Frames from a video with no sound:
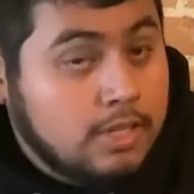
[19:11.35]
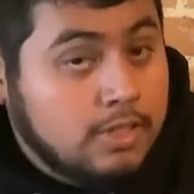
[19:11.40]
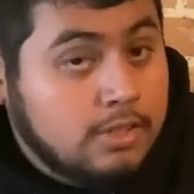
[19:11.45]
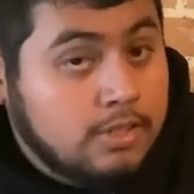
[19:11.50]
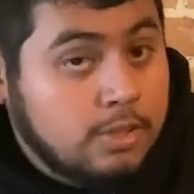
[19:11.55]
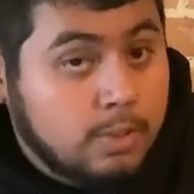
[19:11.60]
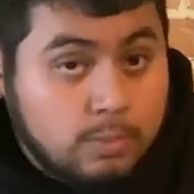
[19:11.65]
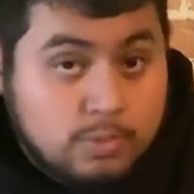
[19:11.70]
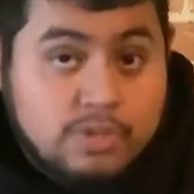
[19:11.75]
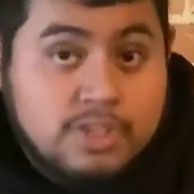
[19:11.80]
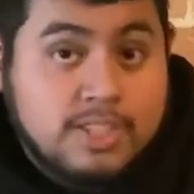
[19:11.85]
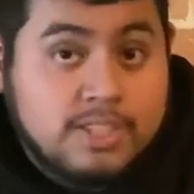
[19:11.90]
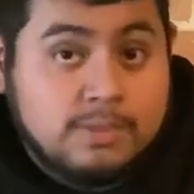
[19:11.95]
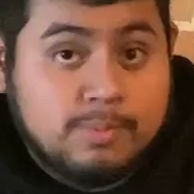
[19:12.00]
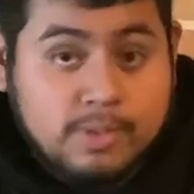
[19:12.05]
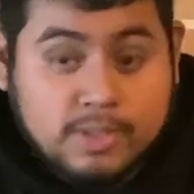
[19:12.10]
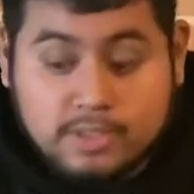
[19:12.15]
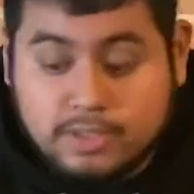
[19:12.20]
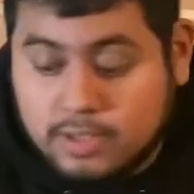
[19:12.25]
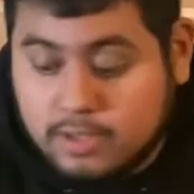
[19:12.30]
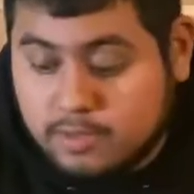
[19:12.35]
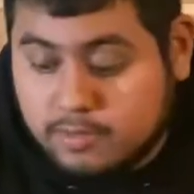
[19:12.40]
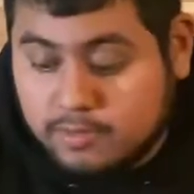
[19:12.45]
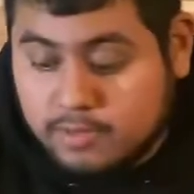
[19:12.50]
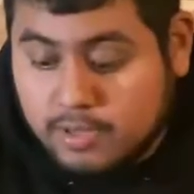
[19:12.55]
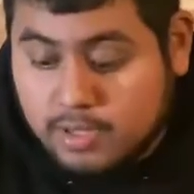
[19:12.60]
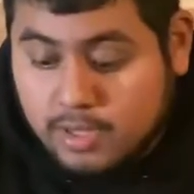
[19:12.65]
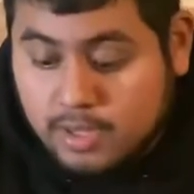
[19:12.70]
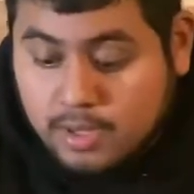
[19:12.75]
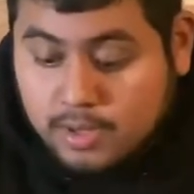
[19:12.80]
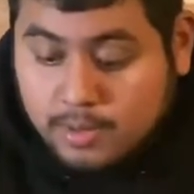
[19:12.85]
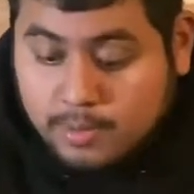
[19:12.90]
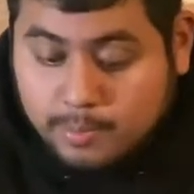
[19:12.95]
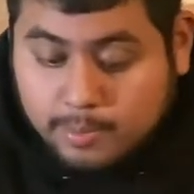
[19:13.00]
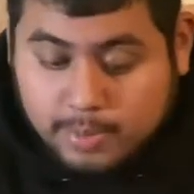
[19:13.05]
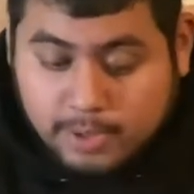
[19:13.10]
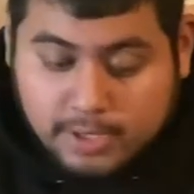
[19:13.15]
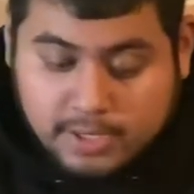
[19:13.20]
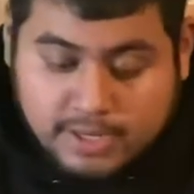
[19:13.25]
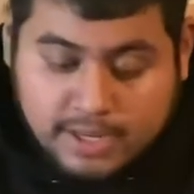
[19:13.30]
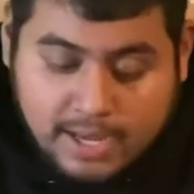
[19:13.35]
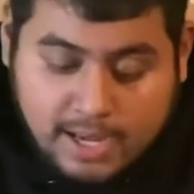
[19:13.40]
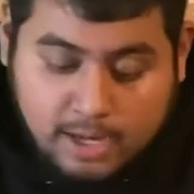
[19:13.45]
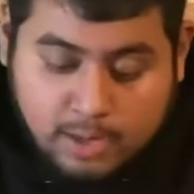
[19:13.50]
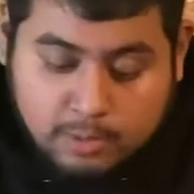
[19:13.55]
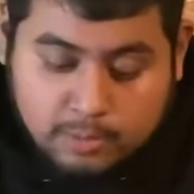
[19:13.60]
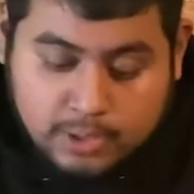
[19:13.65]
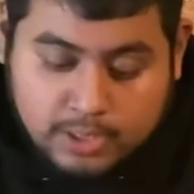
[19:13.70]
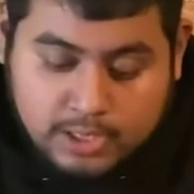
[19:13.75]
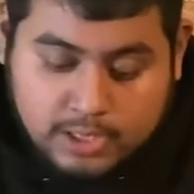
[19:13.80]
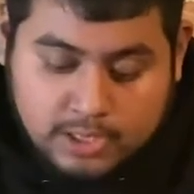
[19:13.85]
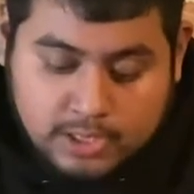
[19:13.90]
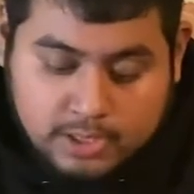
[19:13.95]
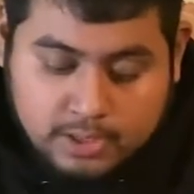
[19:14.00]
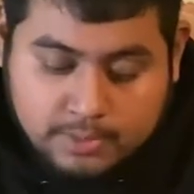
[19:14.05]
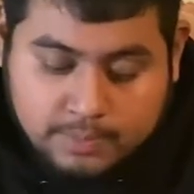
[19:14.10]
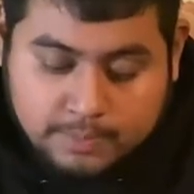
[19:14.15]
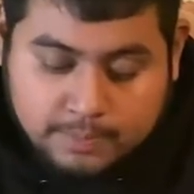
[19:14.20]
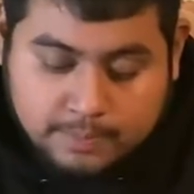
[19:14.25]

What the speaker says: Don't jinx myself. But now we